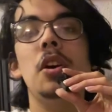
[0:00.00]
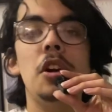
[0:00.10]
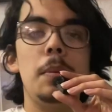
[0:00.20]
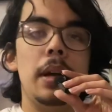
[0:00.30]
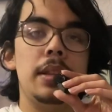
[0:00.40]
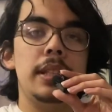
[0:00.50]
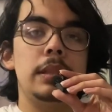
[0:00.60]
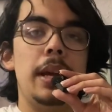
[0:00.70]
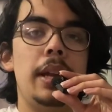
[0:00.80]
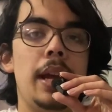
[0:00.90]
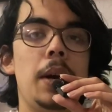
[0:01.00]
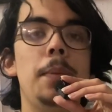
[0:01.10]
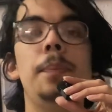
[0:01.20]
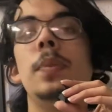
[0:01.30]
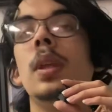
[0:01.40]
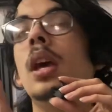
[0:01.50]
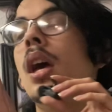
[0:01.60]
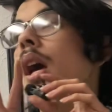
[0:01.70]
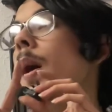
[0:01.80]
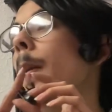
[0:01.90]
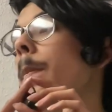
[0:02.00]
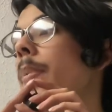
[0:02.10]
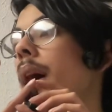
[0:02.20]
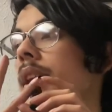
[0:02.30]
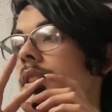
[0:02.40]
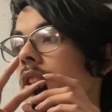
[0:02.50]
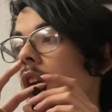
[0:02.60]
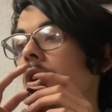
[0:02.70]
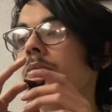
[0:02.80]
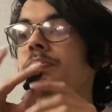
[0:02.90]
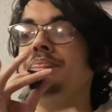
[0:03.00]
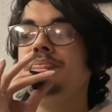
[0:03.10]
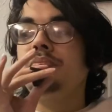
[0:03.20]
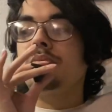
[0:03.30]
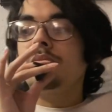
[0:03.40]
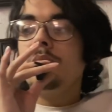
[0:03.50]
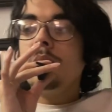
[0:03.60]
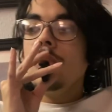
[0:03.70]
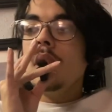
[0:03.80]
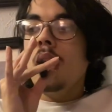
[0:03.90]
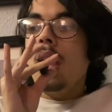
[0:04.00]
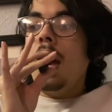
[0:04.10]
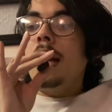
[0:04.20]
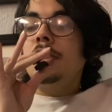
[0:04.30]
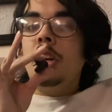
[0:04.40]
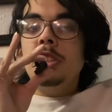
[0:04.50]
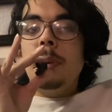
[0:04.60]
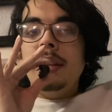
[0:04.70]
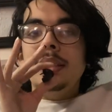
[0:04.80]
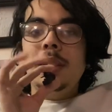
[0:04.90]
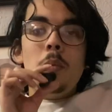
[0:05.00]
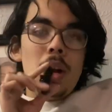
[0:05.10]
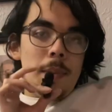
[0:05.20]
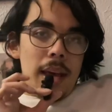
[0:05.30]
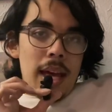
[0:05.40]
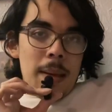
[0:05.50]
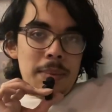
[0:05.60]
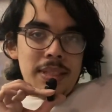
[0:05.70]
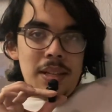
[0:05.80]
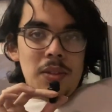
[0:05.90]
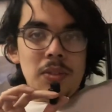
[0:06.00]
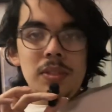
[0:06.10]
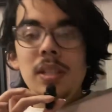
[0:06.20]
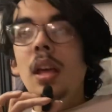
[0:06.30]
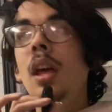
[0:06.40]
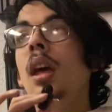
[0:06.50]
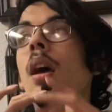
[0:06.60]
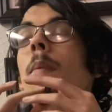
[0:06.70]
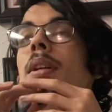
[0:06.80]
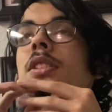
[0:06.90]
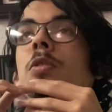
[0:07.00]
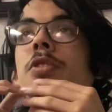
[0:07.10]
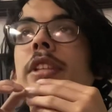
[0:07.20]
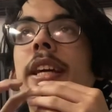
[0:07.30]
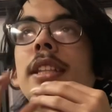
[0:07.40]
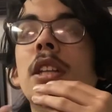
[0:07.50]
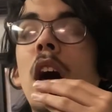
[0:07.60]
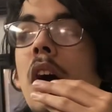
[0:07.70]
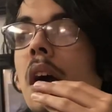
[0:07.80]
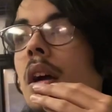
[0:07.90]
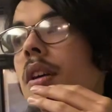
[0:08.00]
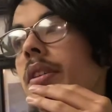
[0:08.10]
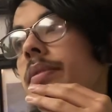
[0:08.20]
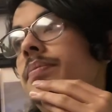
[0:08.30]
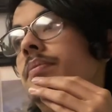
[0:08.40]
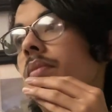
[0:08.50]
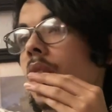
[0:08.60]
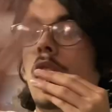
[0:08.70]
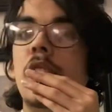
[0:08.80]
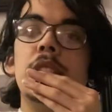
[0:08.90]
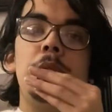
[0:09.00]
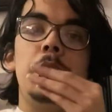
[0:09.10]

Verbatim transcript: heard about this by now. But so, I talked about this in one of my episodes. But so, TikTok is